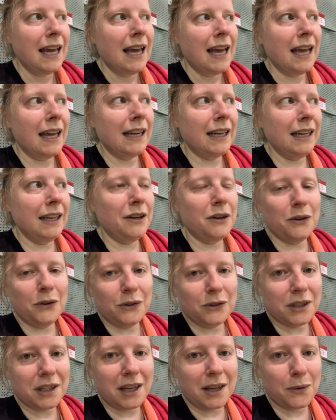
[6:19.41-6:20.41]
And he
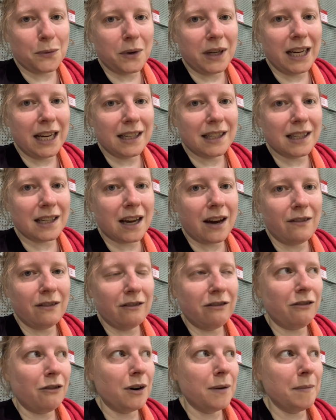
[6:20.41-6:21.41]
knows like when he has to cover
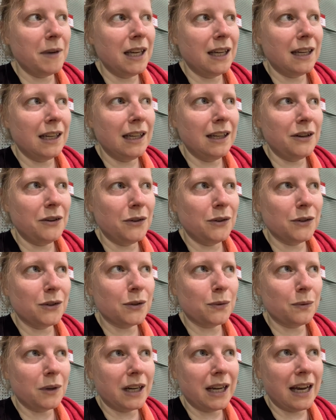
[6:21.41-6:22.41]
for me, and he
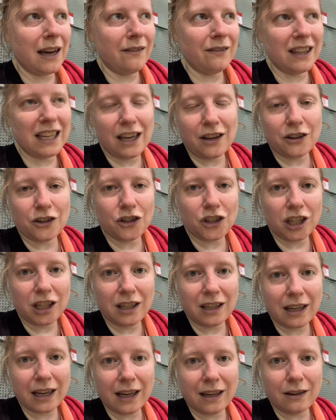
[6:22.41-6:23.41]
knows when I have the energy
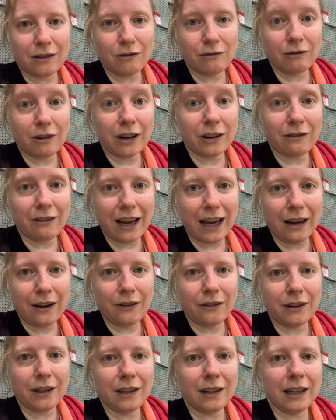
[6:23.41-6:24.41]
to kind of run
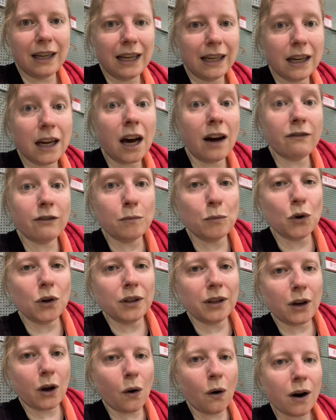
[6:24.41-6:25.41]
around and cover more of
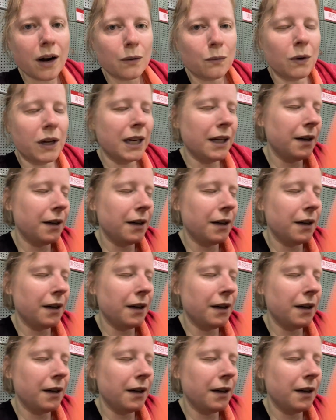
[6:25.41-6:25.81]
the court and when I